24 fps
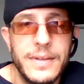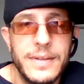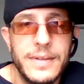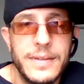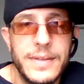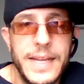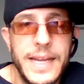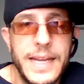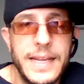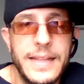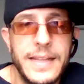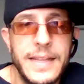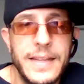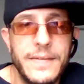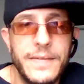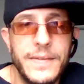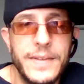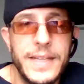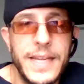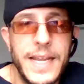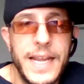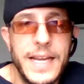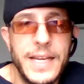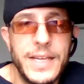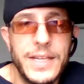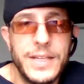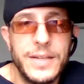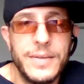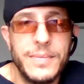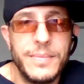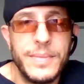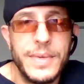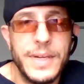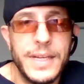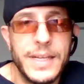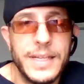take the invitation,
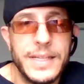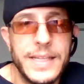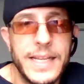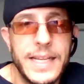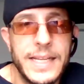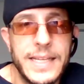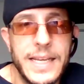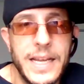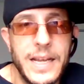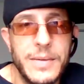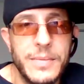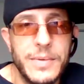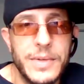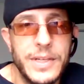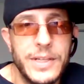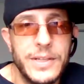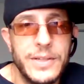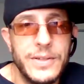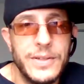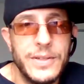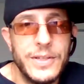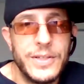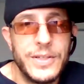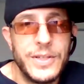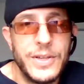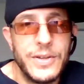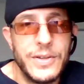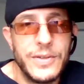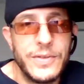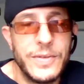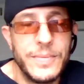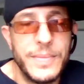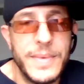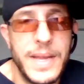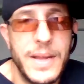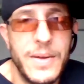because that's how I'm going to do the shows
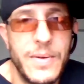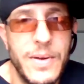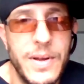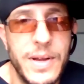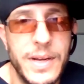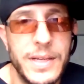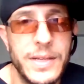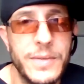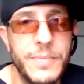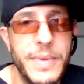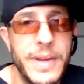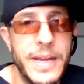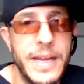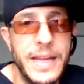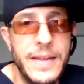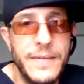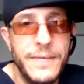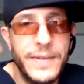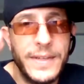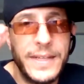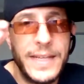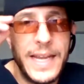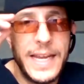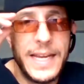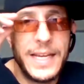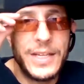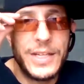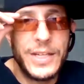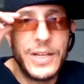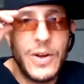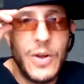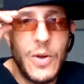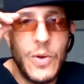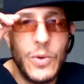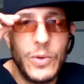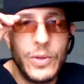from now on. It's by
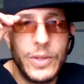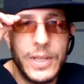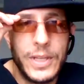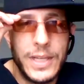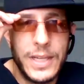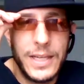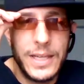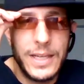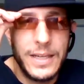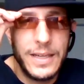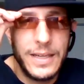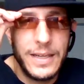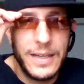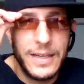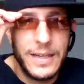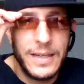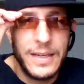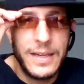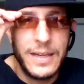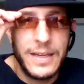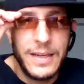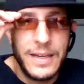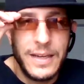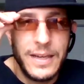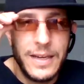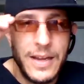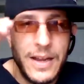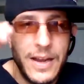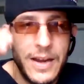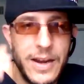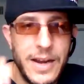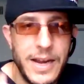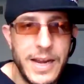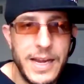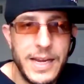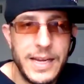invitation only. All
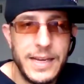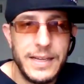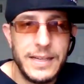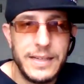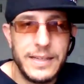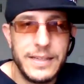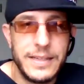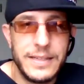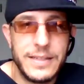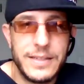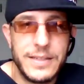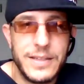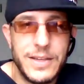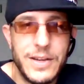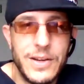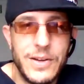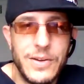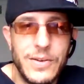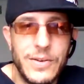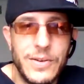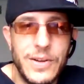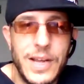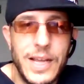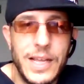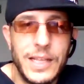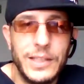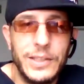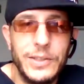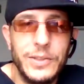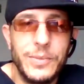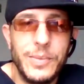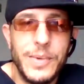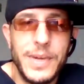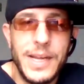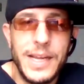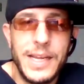right. So I'll
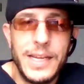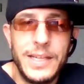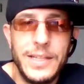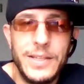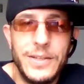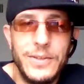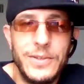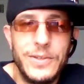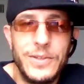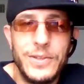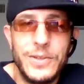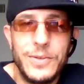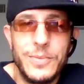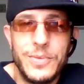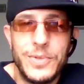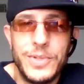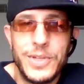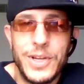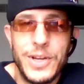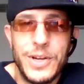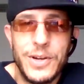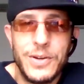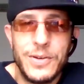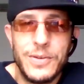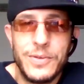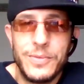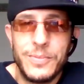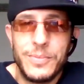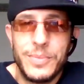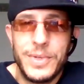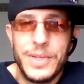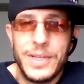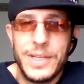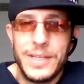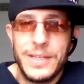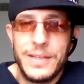do my YouTube show,
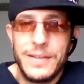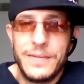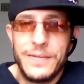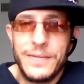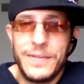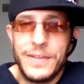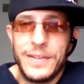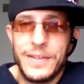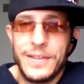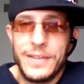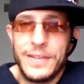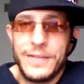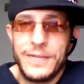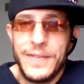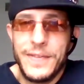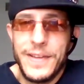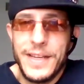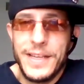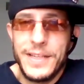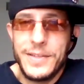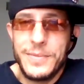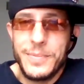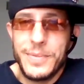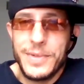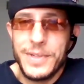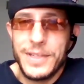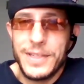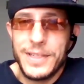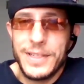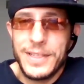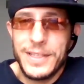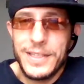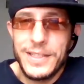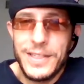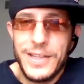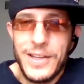but for Facebook,
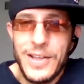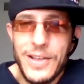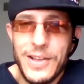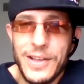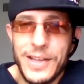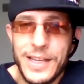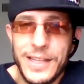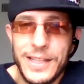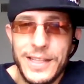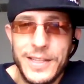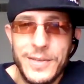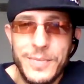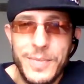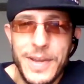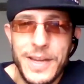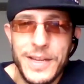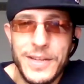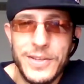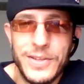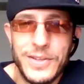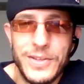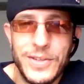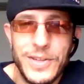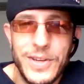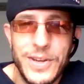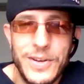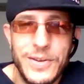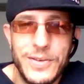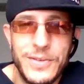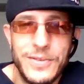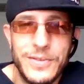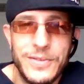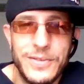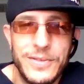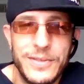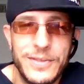y'all get the special show.
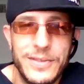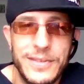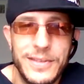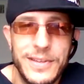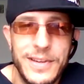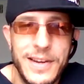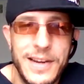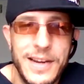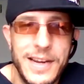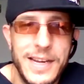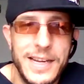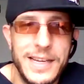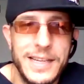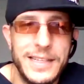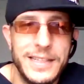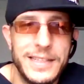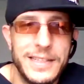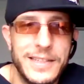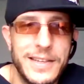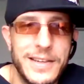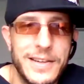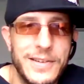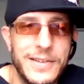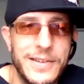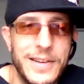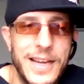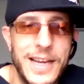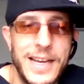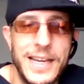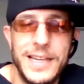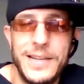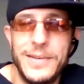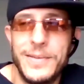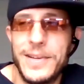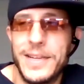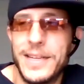All right. So
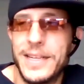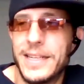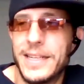anyway,